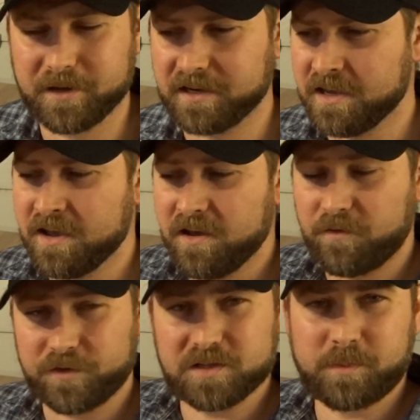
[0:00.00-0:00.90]
But
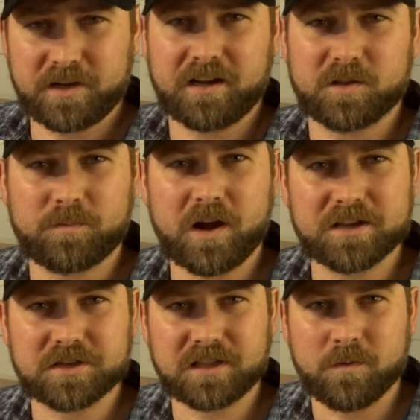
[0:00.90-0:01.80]
for this particular
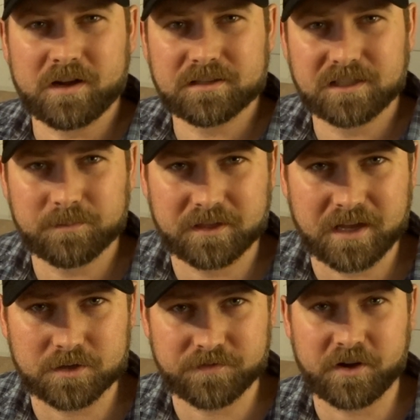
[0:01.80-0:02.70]
project I wanted something
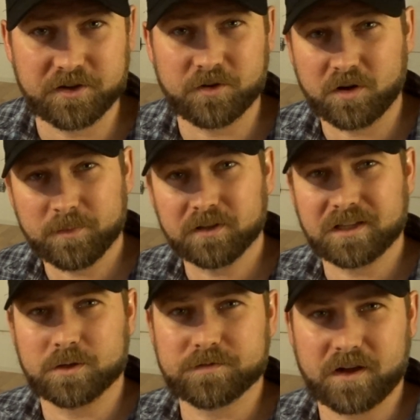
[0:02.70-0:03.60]
that was very durable,
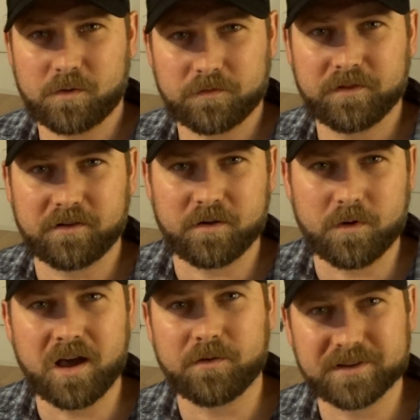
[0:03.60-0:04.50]
that was very
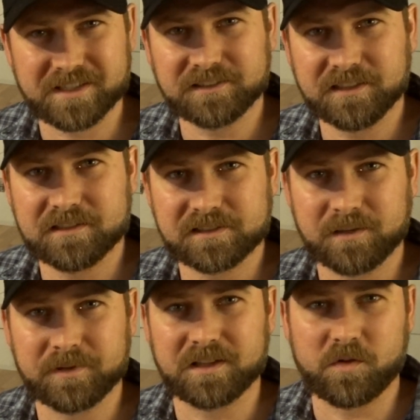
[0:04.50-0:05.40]
water resistant, and
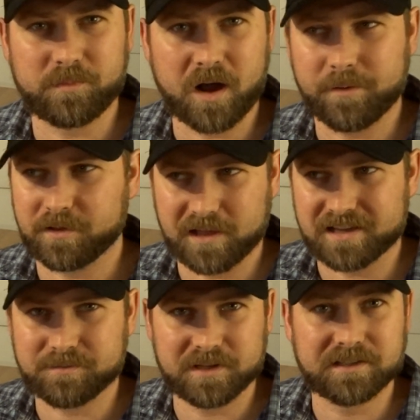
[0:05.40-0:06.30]
something that would probably
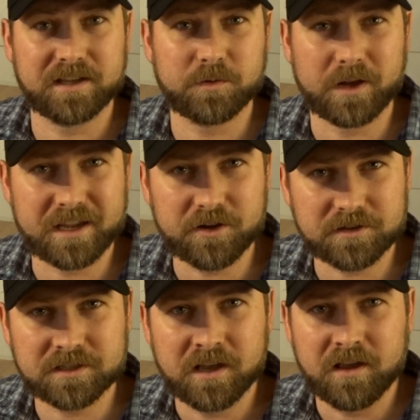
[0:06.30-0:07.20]
last me 10-20 years